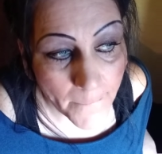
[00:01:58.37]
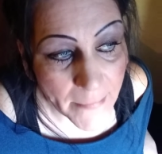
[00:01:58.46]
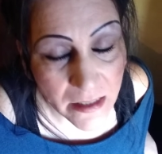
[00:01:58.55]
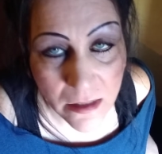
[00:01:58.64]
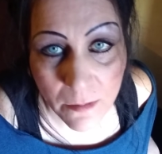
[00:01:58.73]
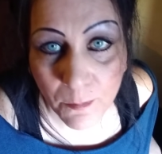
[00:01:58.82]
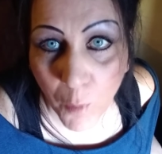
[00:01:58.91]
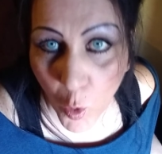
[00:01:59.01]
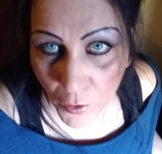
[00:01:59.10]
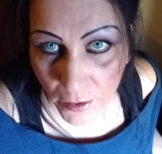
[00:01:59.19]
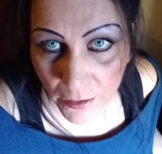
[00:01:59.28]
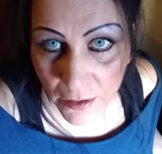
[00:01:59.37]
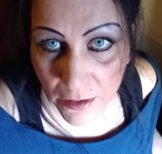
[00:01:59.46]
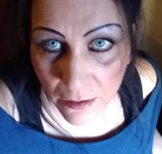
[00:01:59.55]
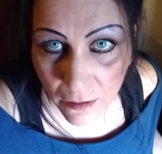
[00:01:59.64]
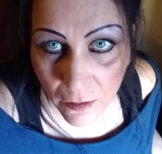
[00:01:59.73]
is
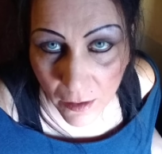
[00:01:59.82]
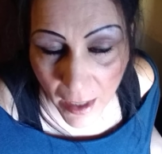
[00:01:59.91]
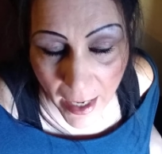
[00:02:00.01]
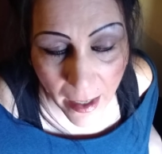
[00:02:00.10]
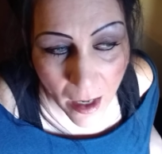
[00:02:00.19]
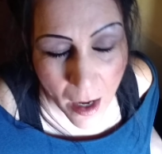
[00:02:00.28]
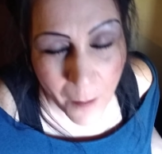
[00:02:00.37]
important, okay?